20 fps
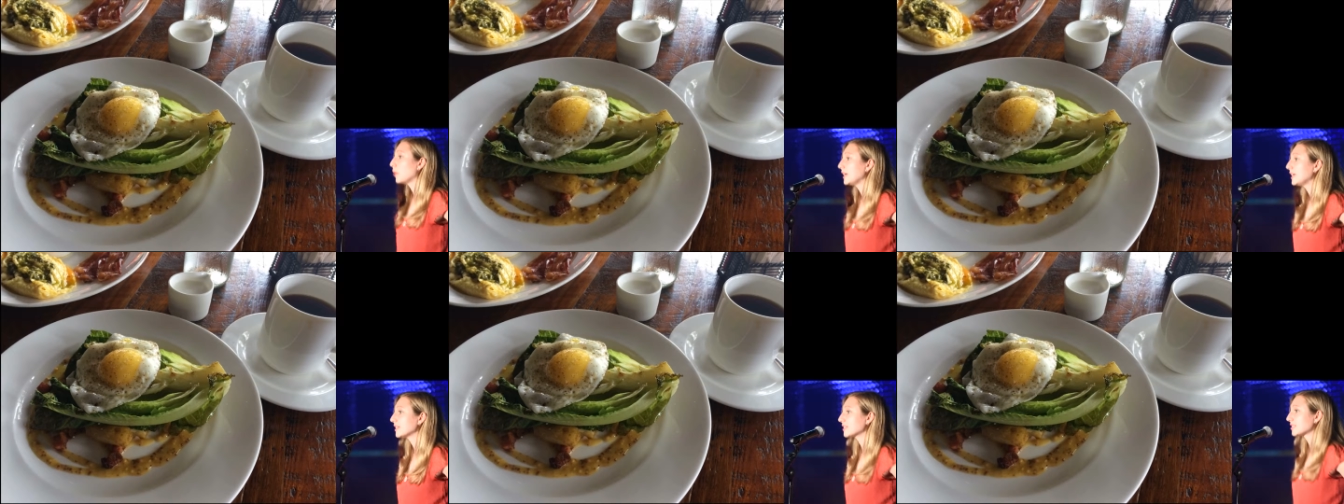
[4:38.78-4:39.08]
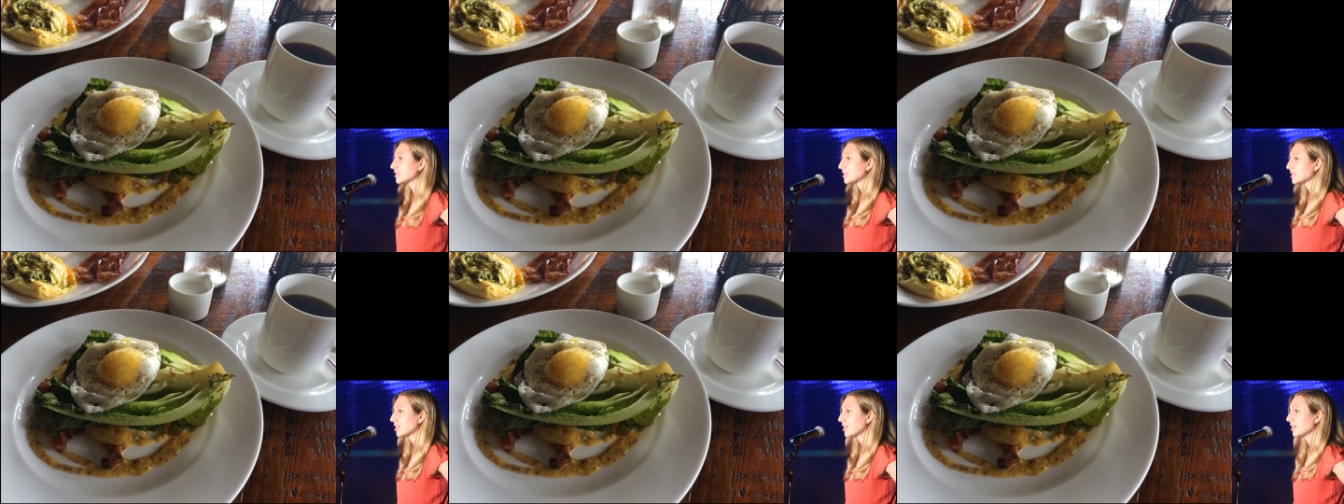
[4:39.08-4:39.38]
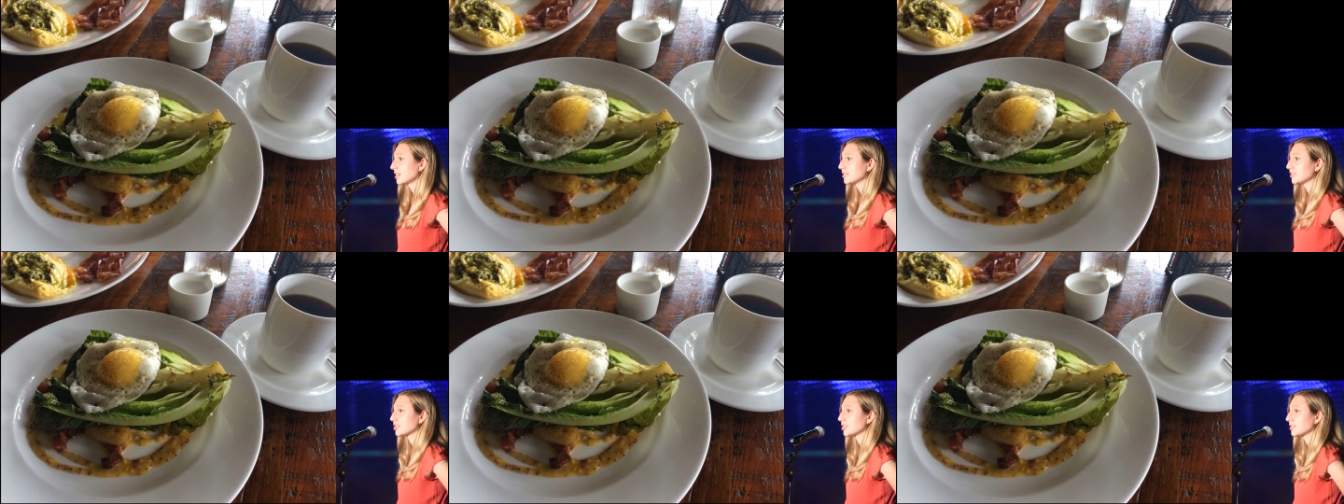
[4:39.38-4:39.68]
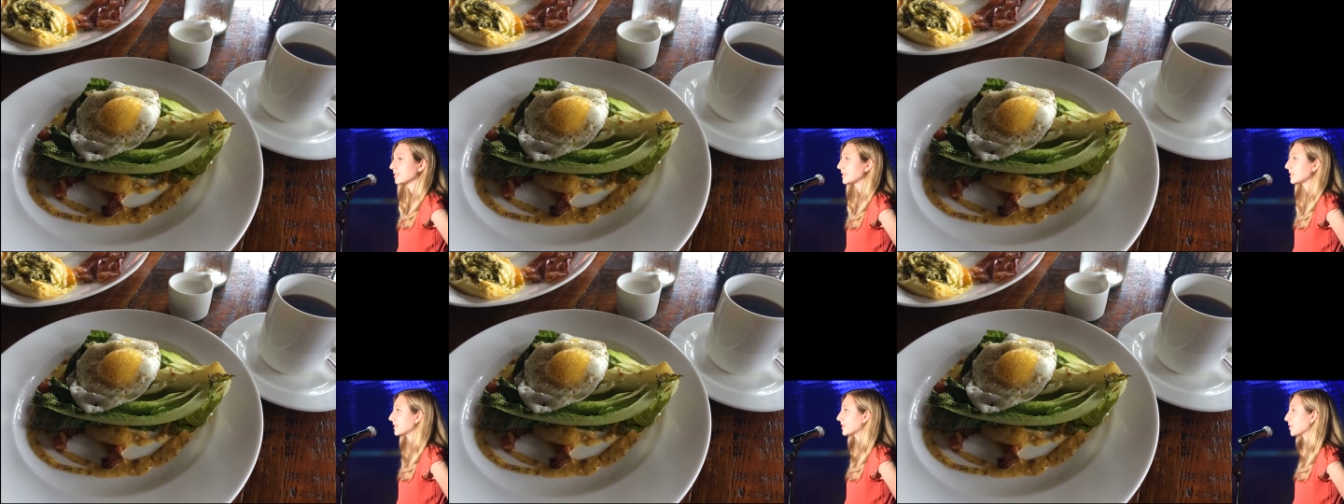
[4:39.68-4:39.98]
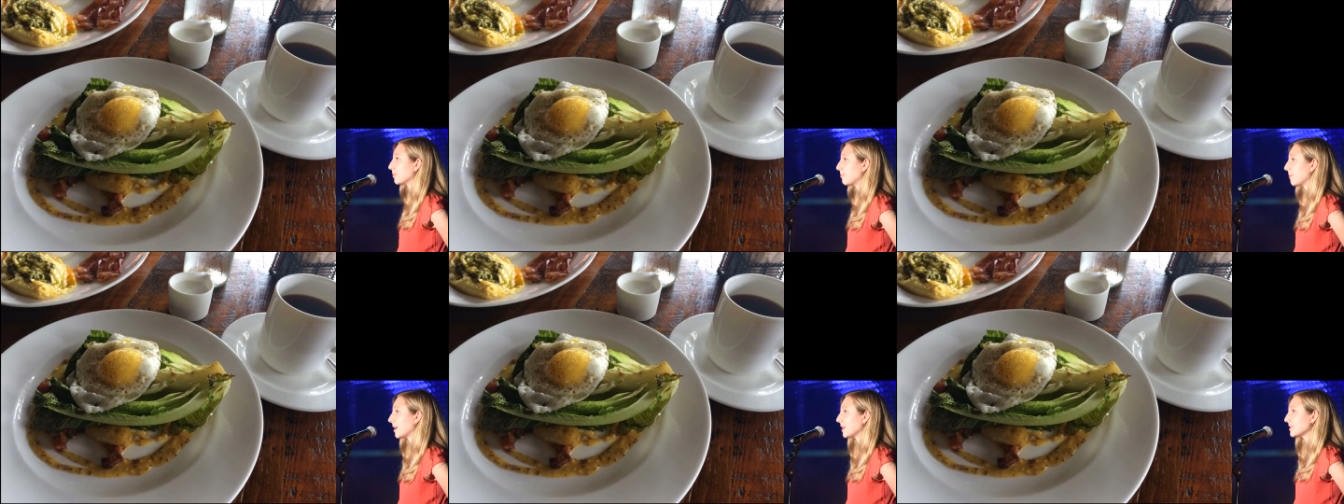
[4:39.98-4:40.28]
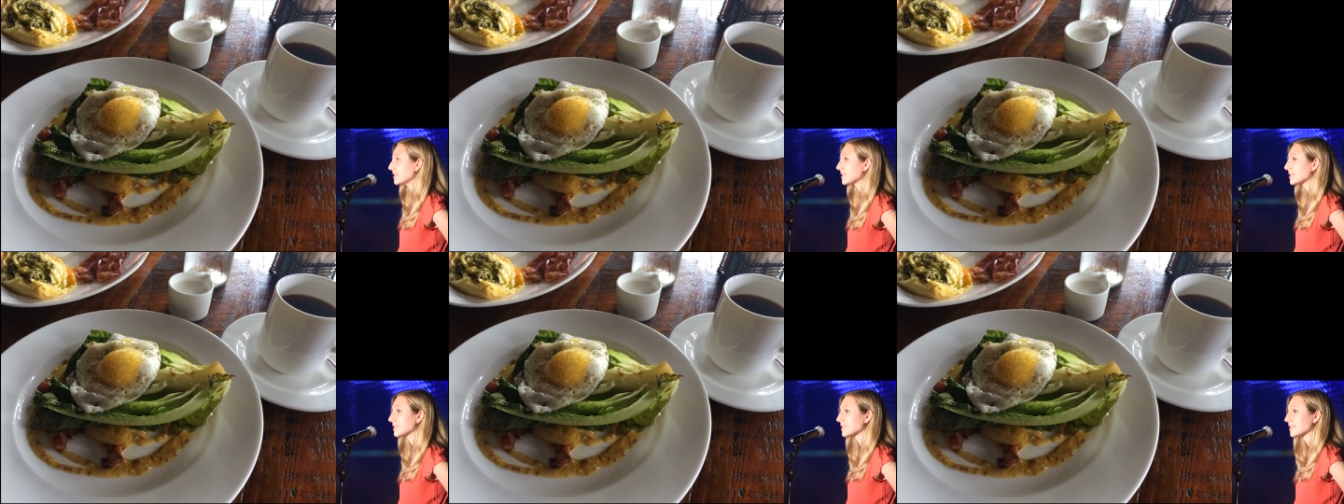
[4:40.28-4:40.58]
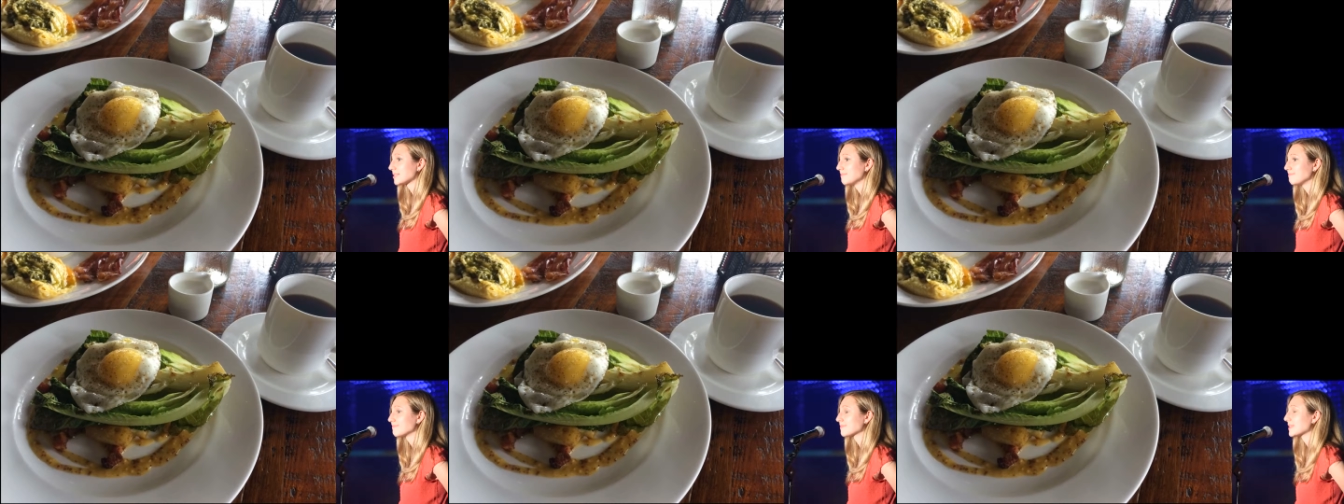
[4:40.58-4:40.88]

Weeks turned into months,